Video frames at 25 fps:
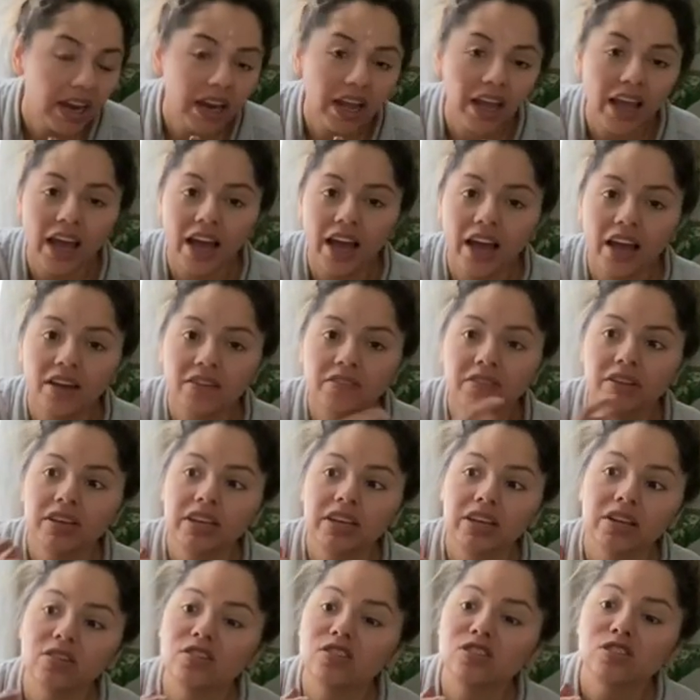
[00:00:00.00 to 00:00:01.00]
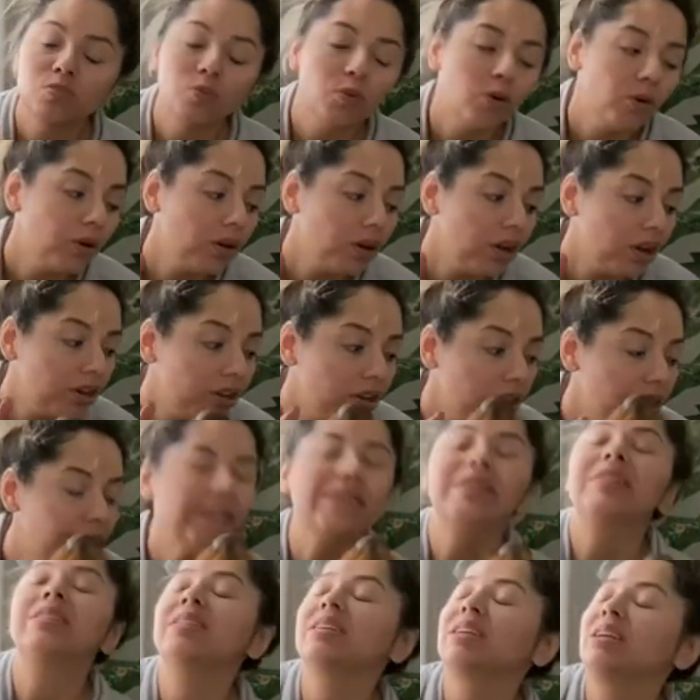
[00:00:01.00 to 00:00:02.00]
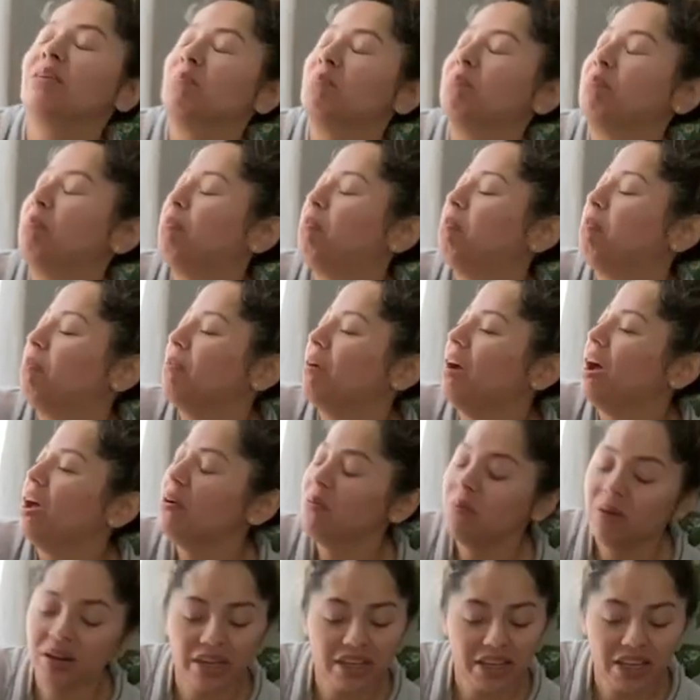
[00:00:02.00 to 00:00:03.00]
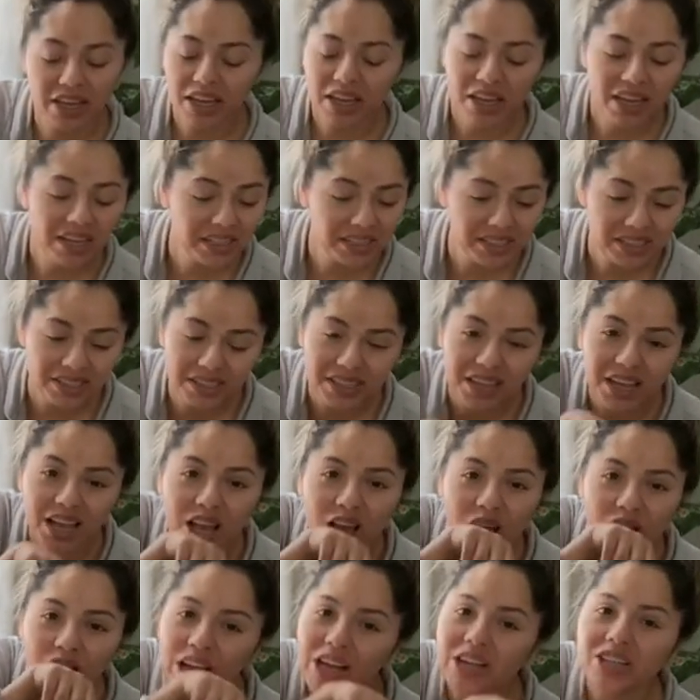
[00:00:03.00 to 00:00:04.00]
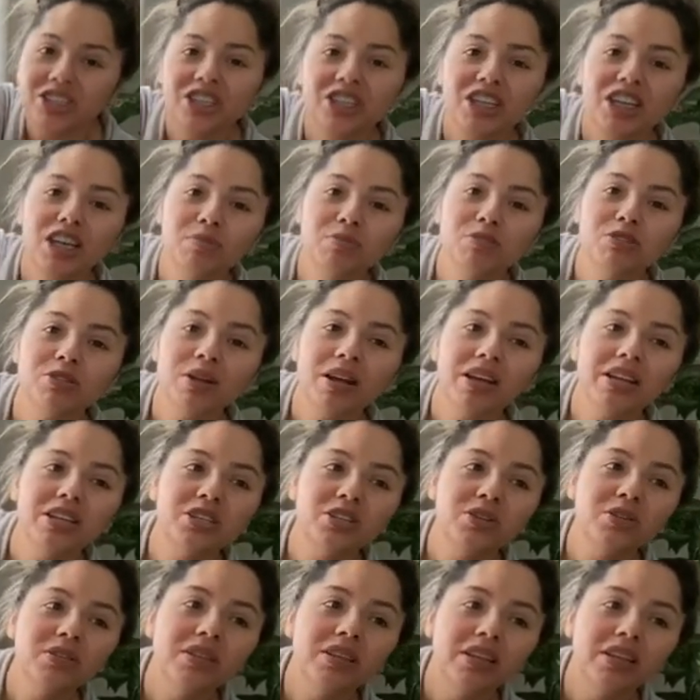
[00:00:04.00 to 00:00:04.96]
and I have Neosporin on her and she, boop, I don't want to kiss. And she keeps trying to